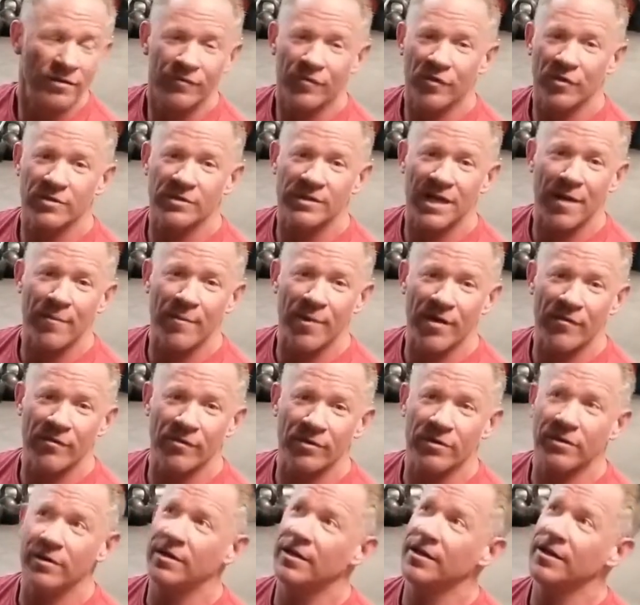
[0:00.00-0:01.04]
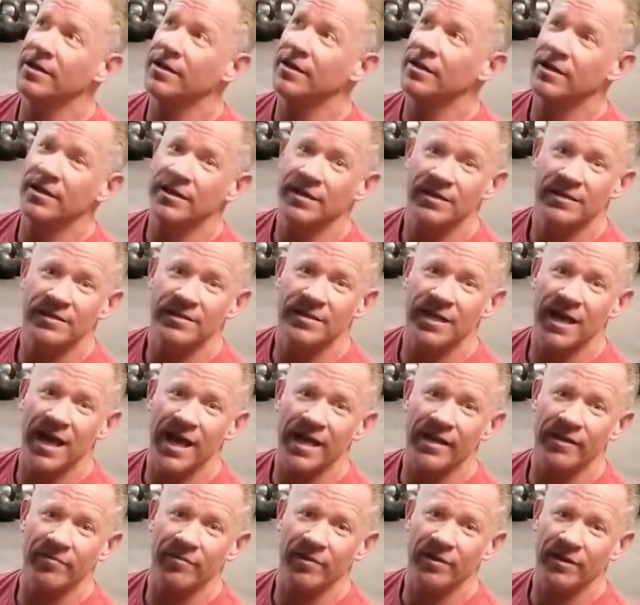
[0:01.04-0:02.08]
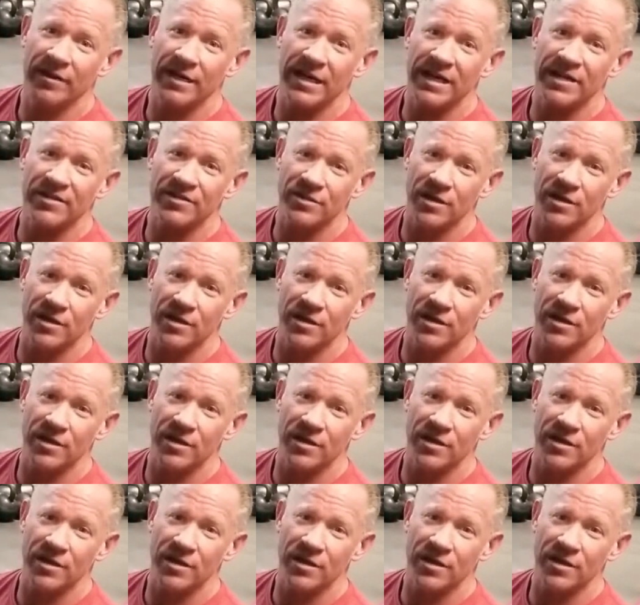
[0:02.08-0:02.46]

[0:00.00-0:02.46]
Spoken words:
First time ever. 10 each